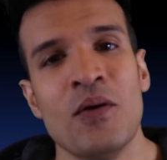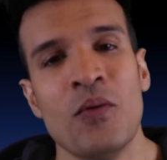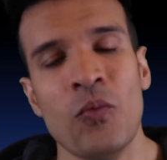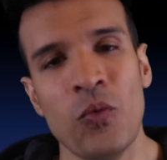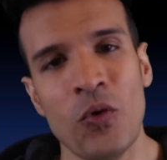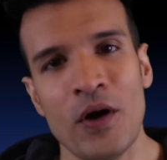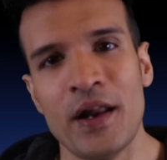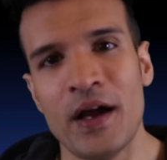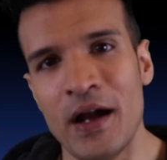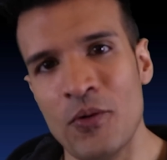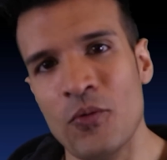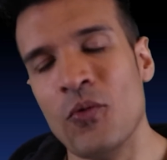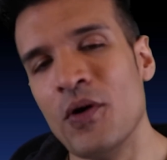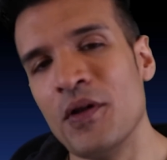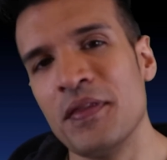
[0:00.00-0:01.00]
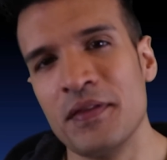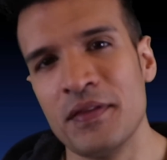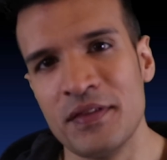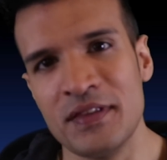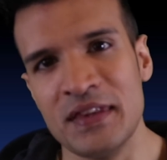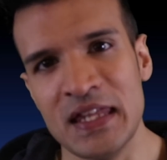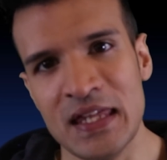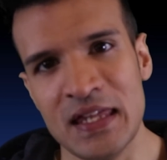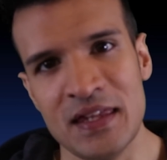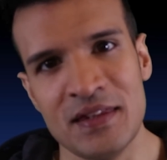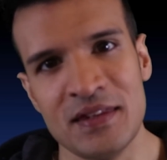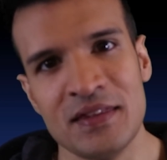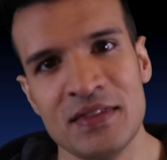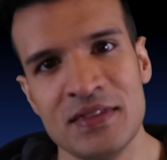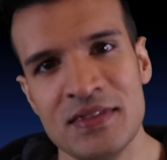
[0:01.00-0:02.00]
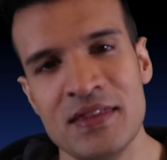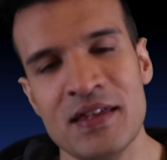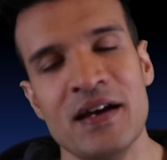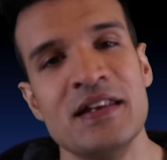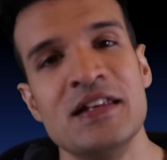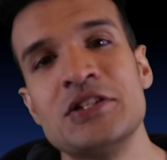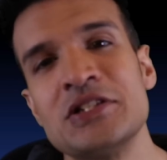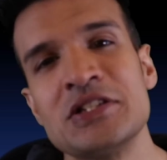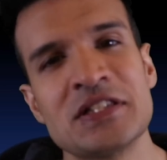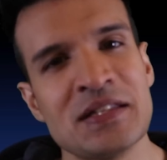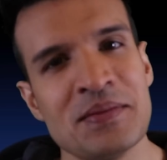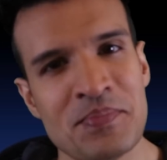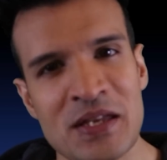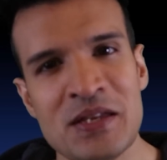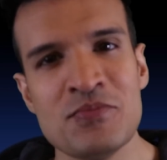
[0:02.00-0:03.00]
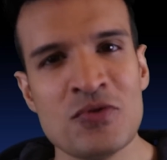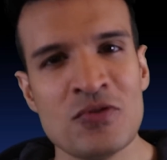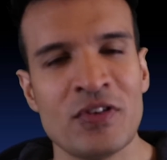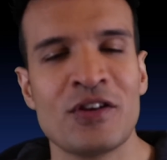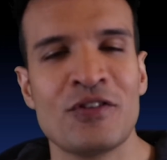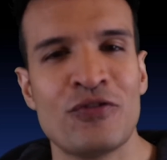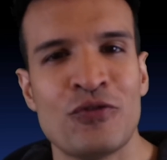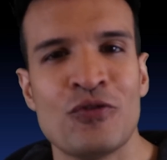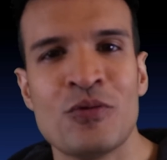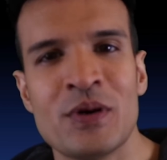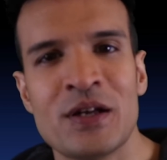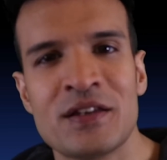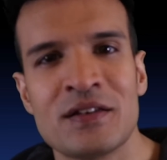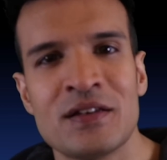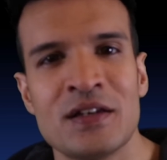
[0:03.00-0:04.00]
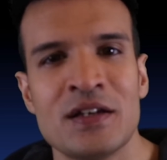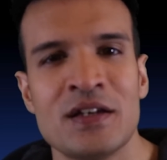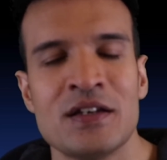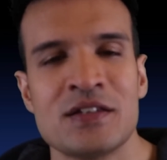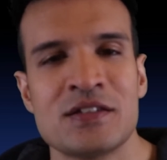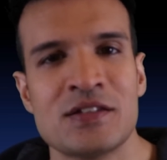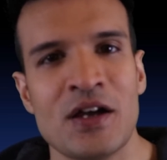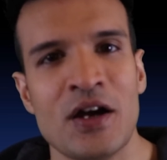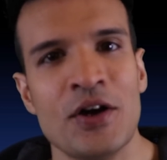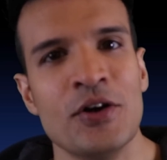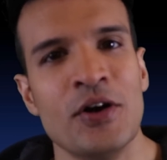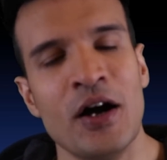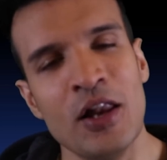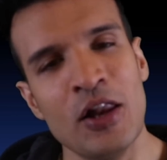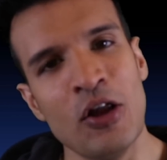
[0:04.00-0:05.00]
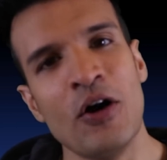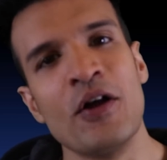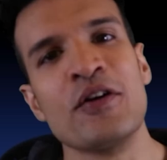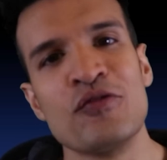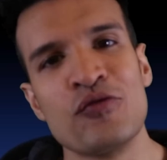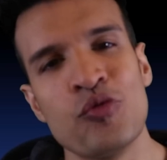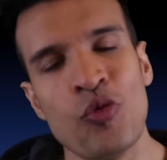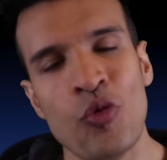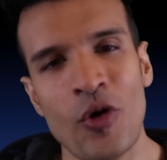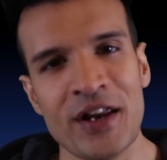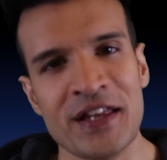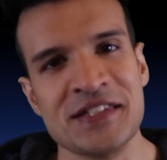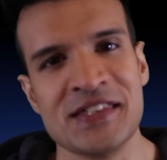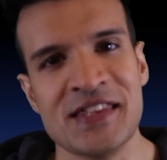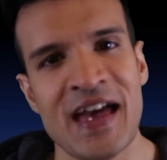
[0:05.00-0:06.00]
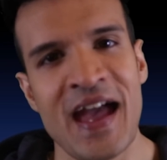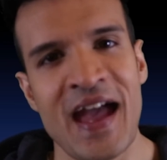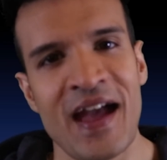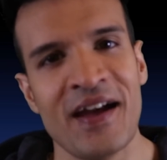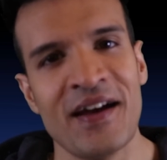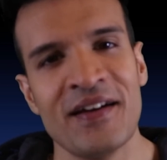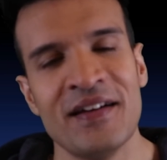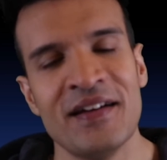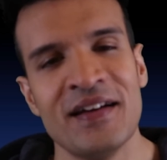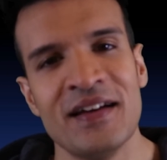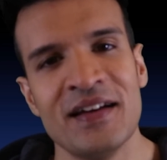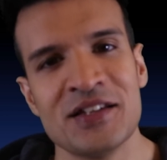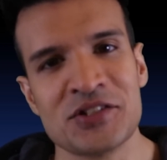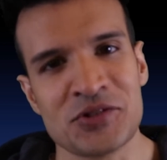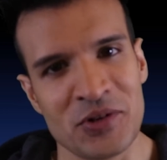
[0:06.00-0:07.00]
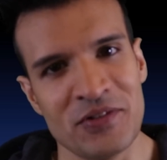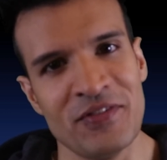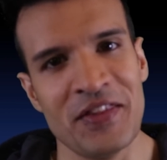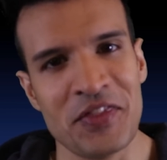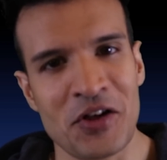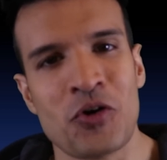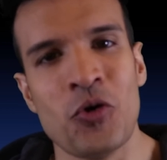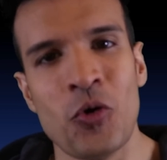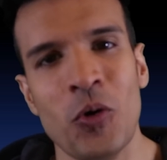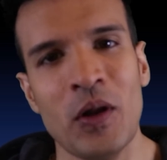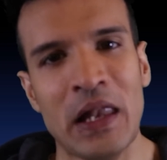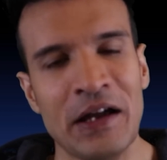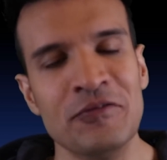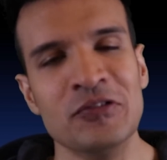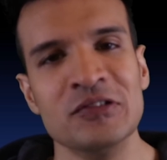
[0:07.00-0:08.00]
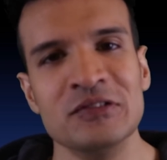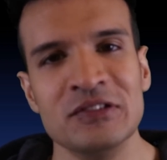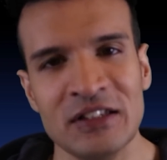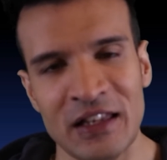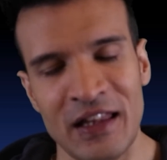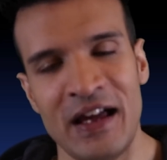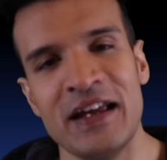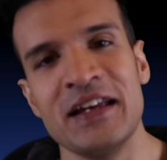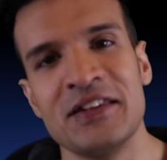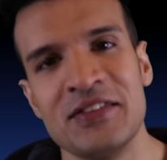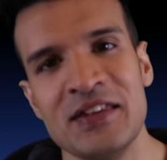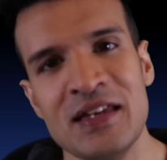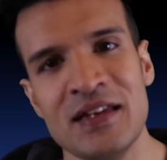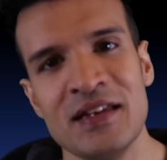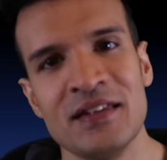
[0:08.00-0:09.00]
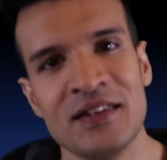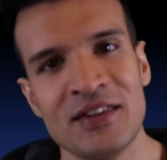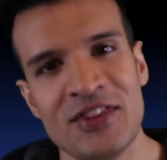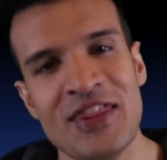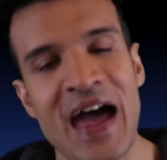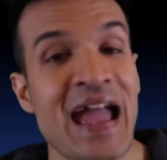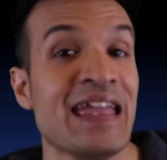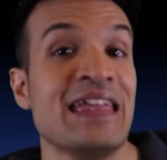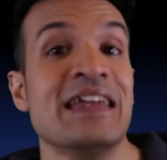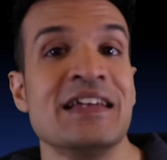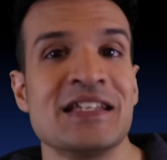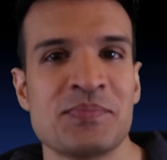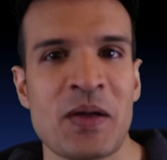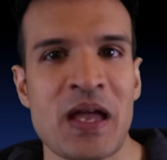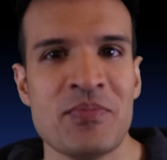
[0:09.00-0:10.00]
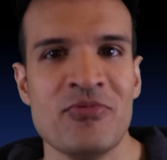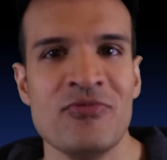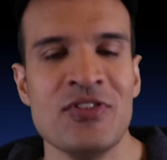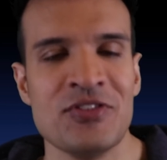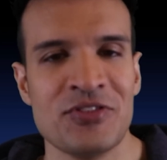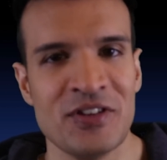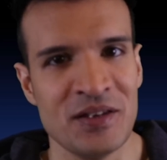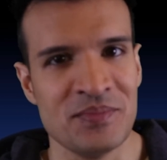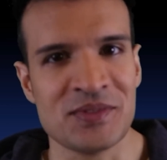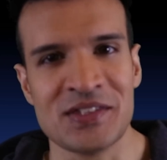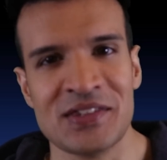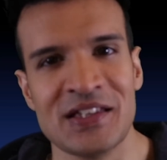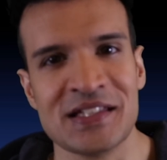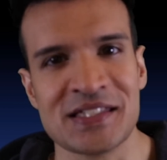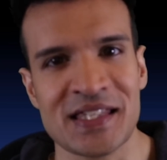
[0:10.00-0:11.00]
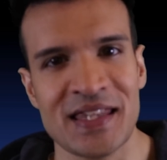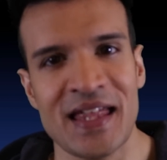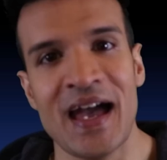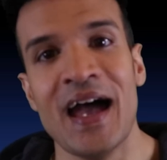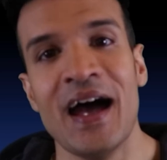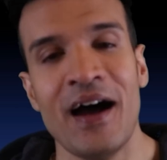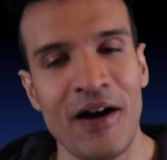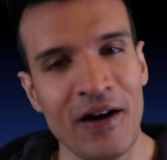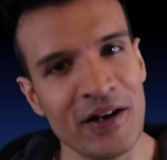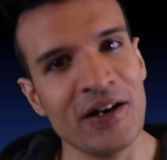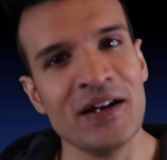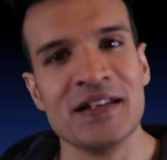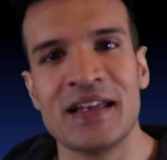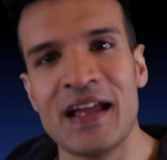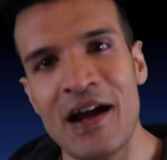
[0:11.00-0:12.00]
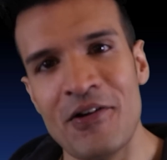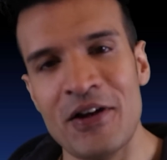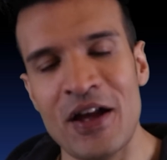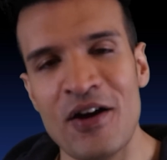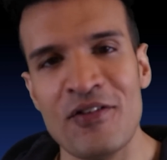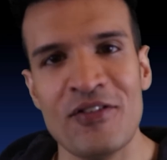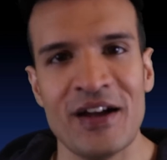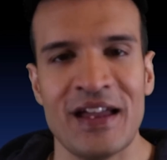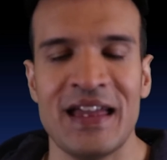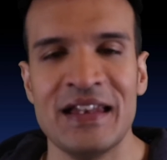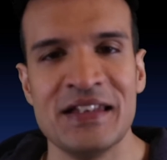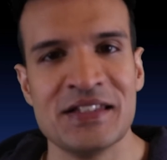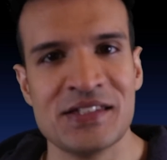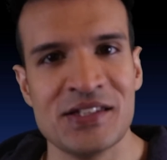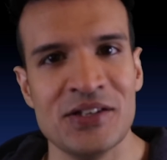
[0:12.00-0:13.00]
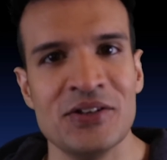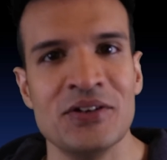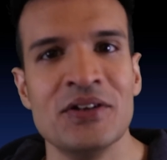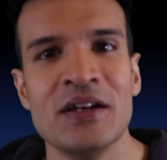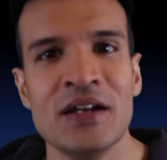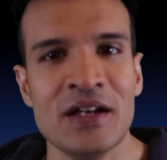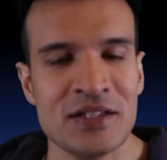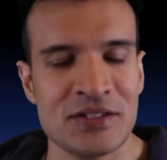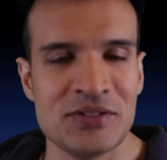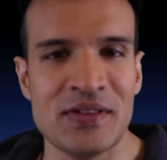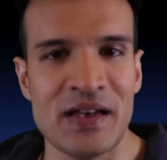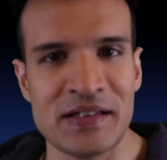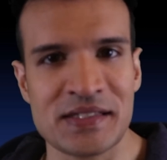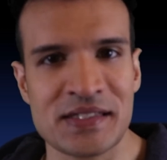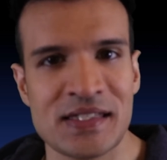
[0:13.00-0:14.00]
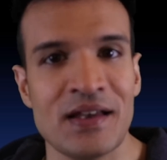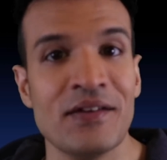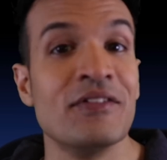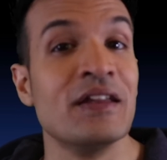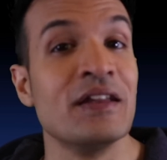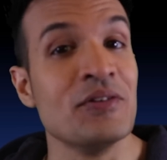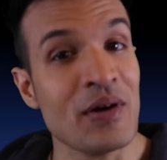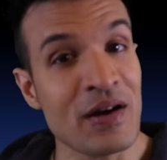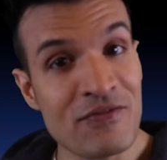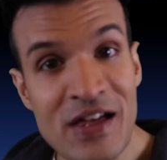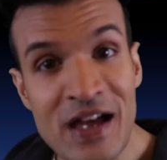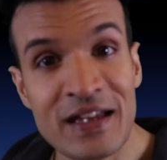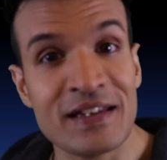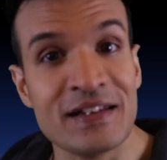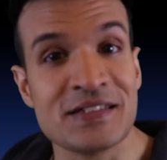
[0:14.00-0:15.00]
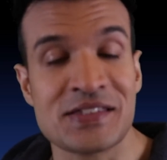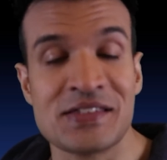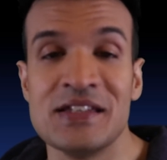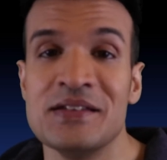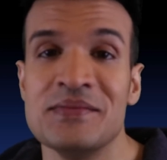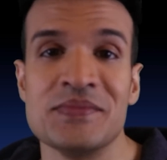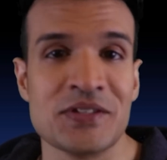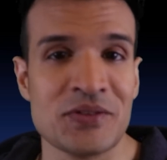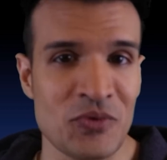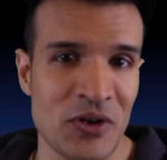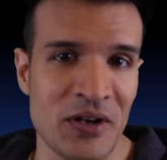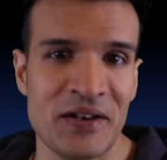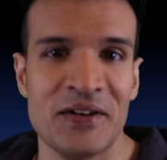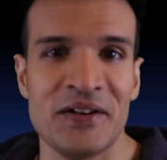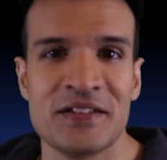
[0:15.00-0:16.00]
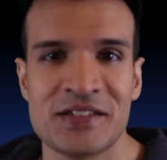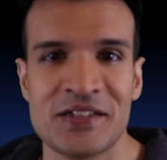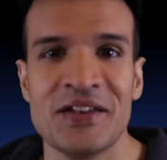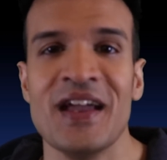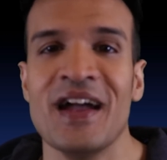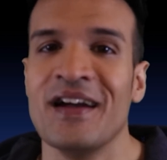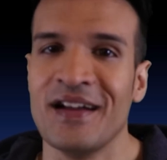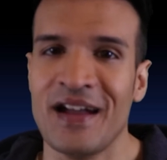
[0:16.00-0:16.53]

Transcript: what I want the editions to be moving forward. So a lot of what is there sort of at the core level, like that year's pay-per-view themes and things like that, are going to carry over into 2007, and you'll have that year's themes and whatnot. So yeah,